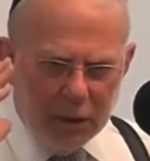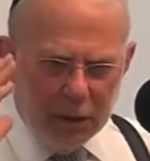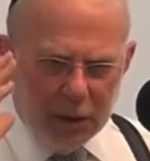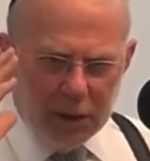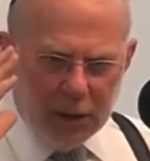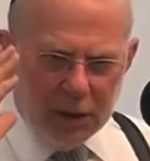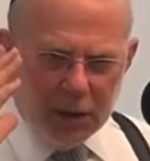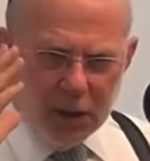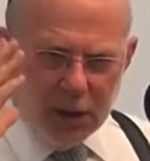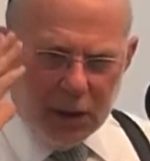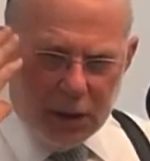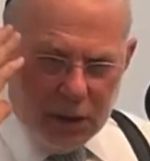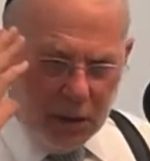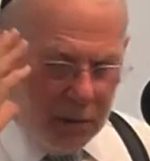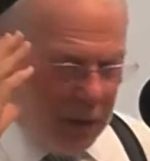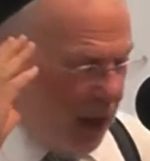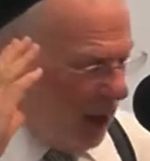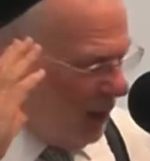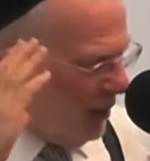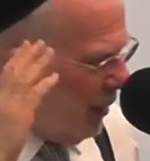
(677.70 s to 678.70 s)
Listen to this,
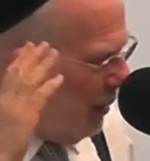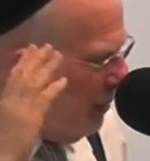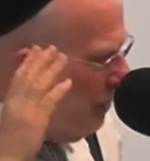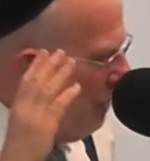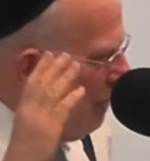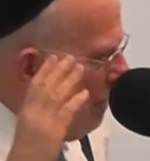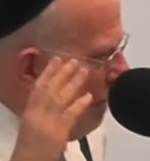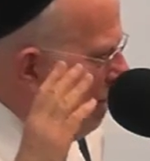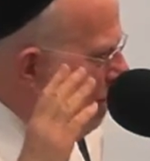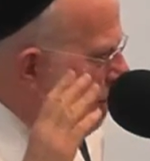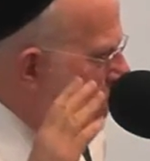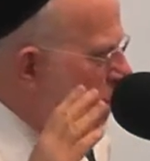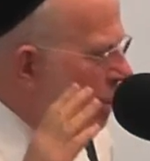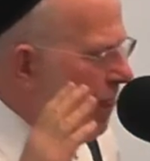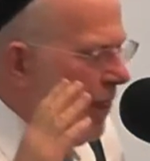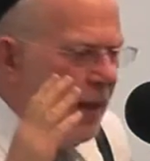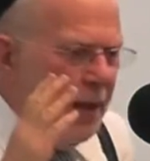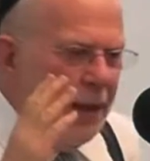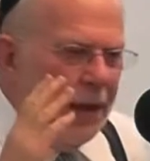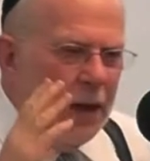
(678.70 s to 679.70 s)
amazing.
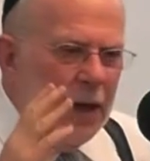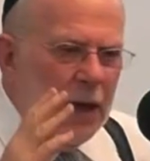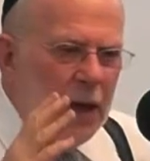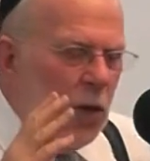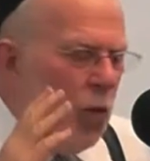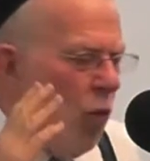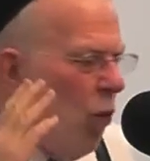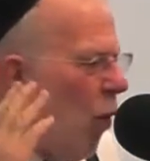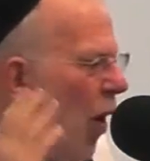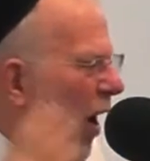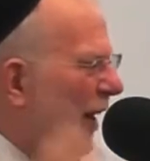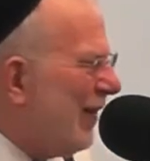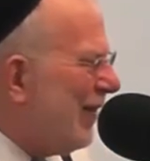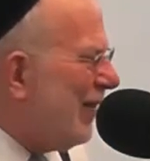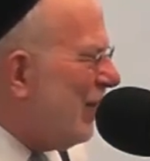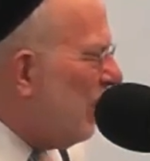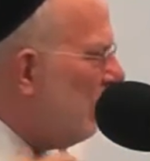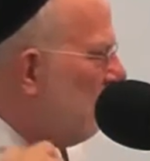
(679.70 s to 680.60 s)
He wants